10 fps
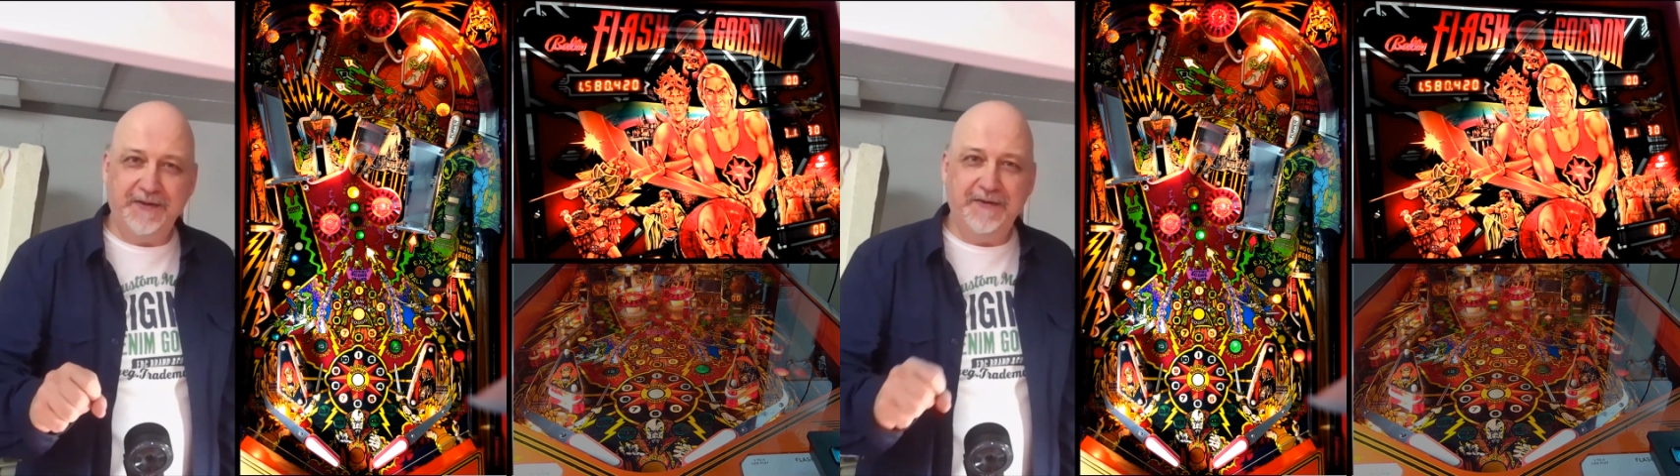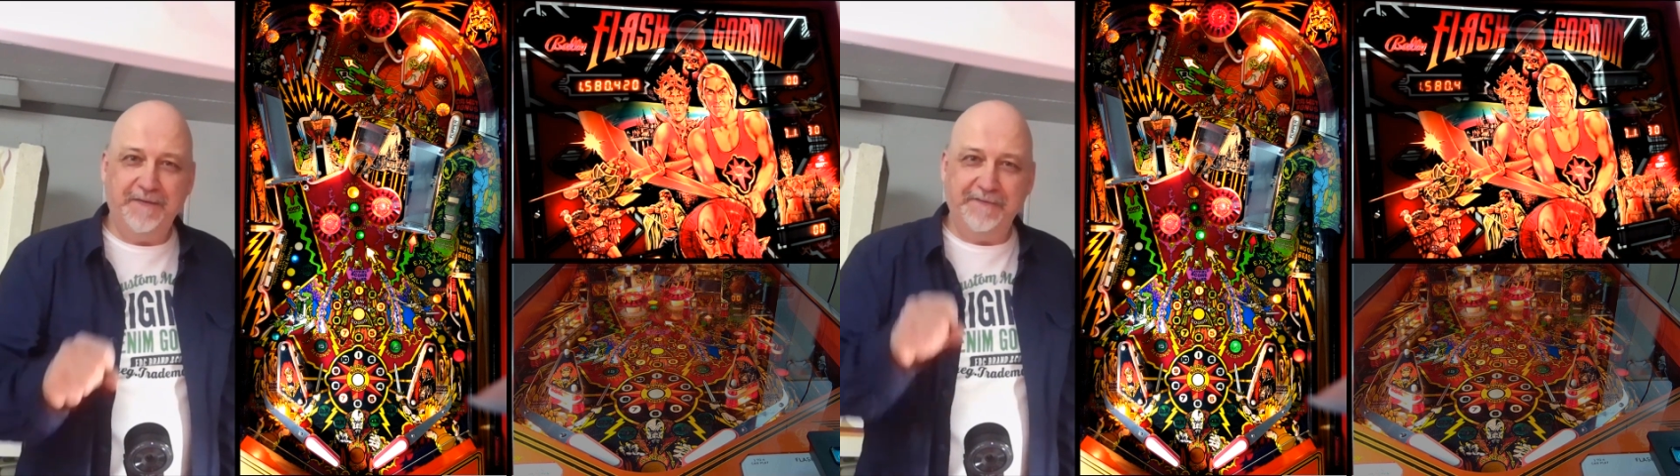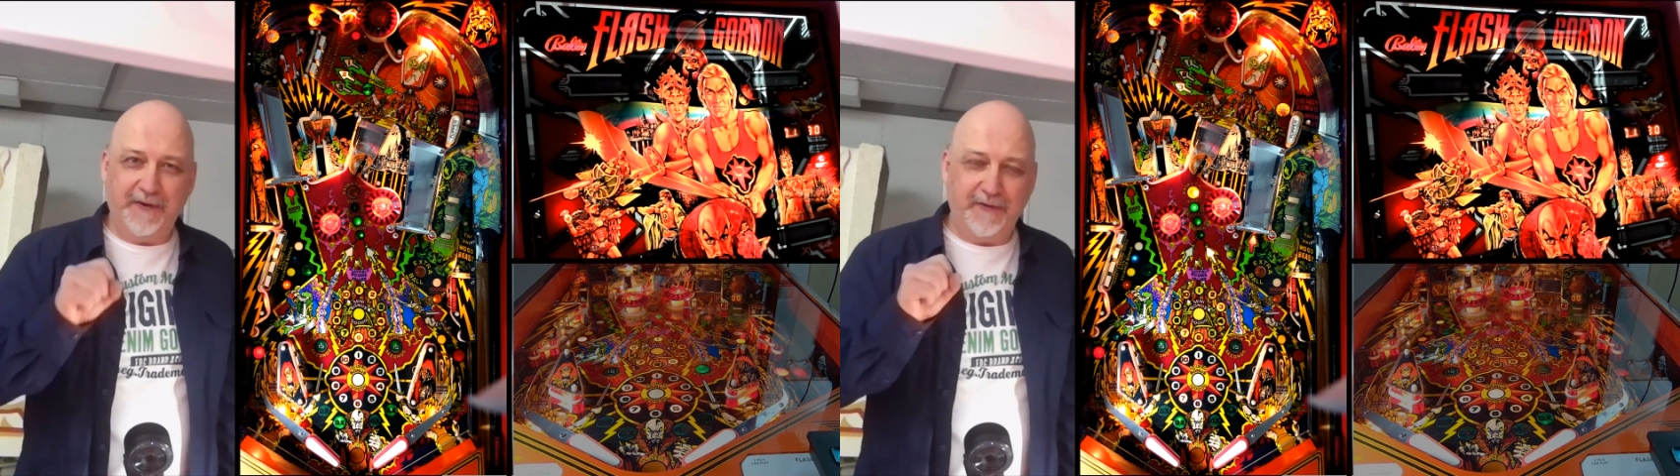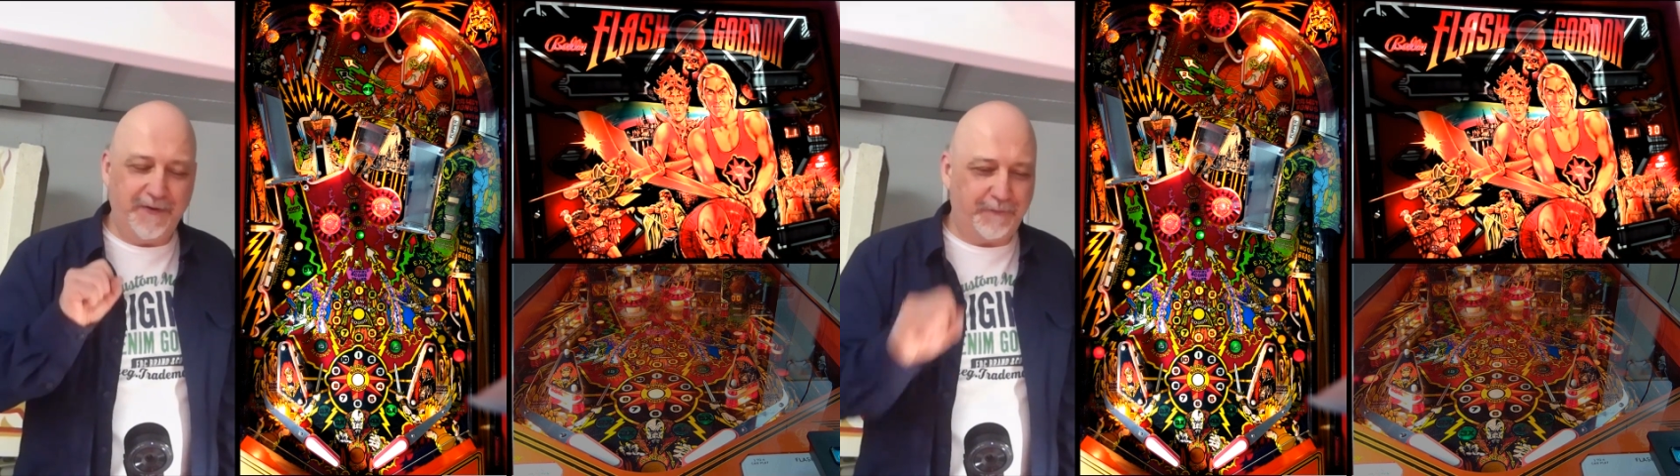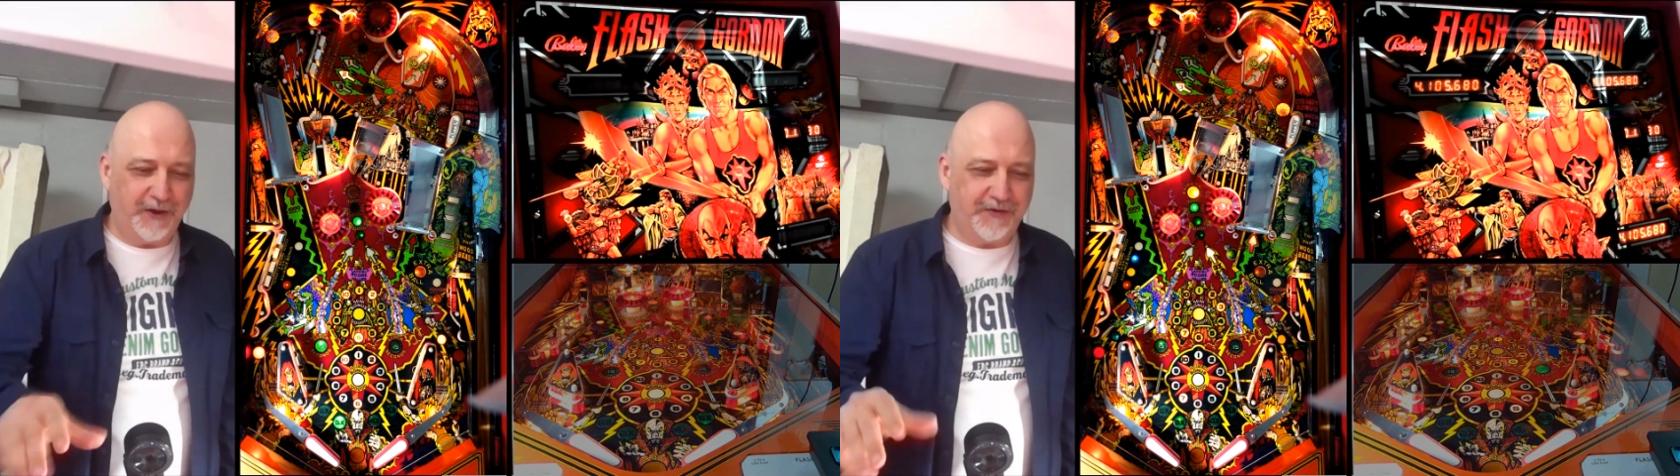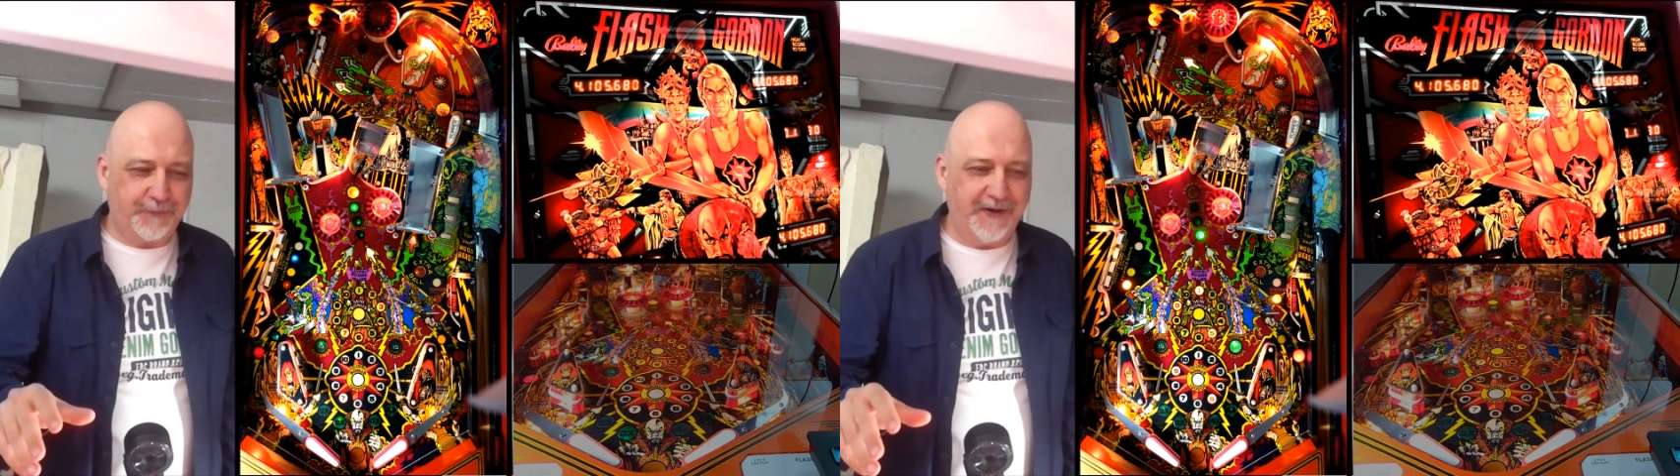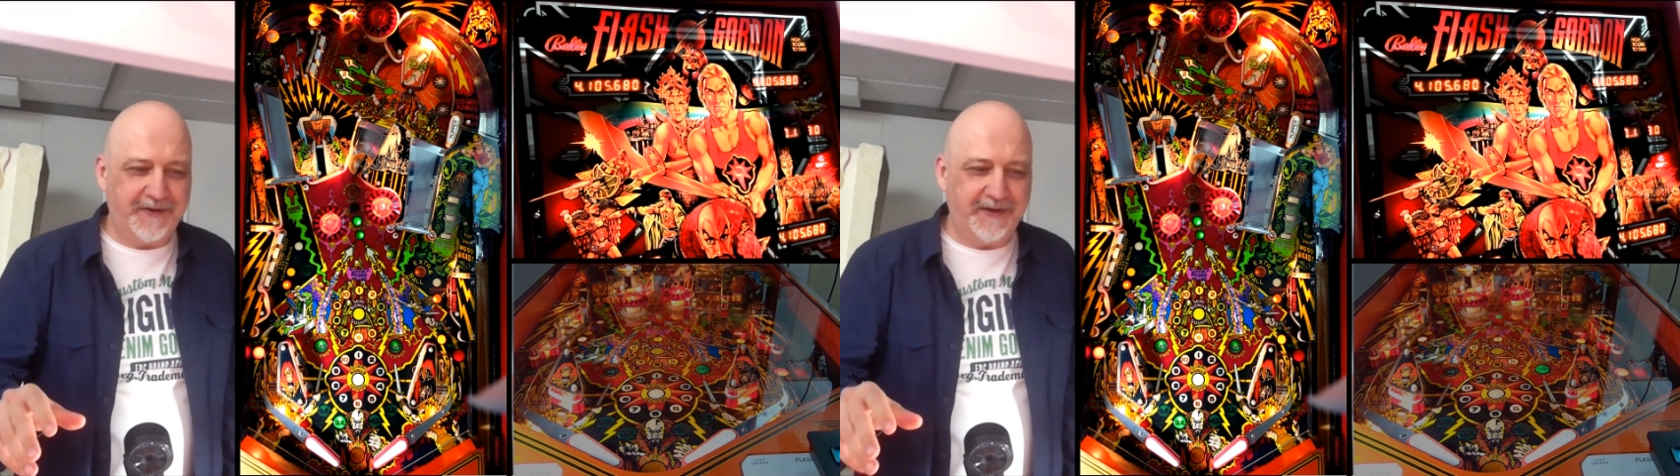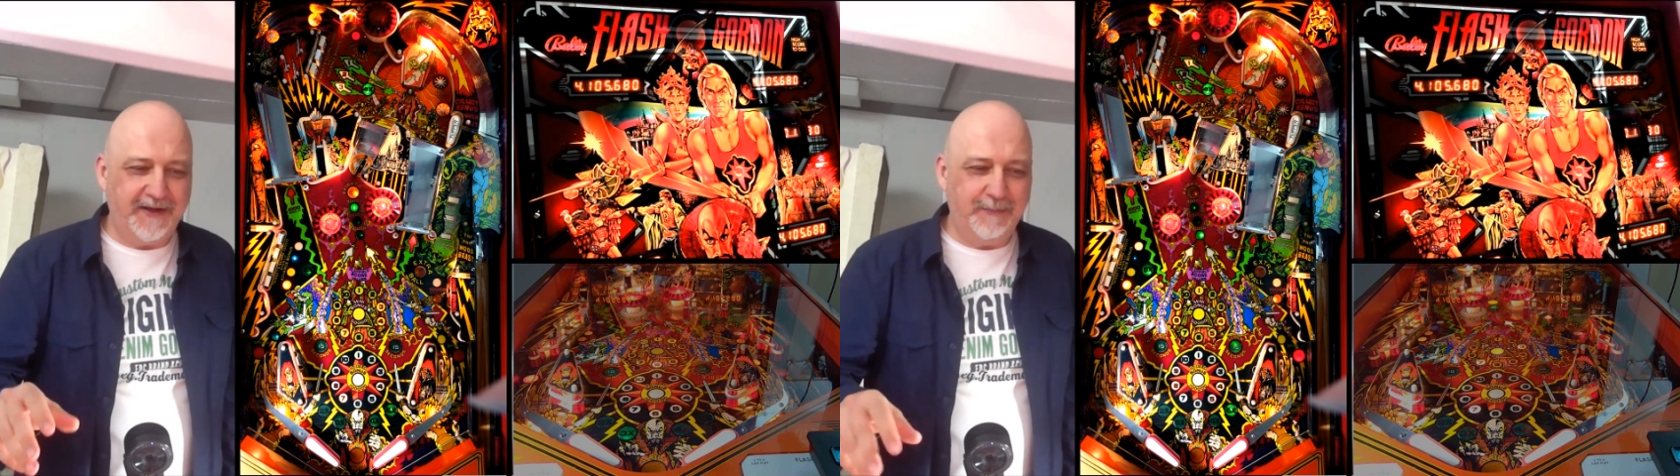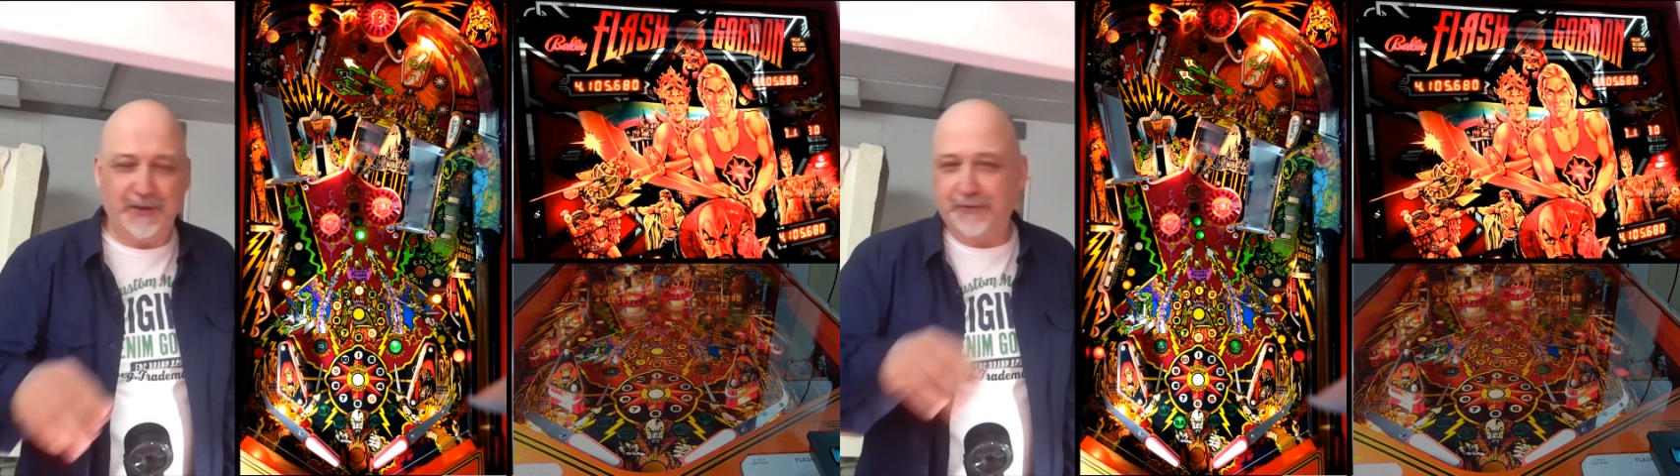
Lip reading: very frustrating but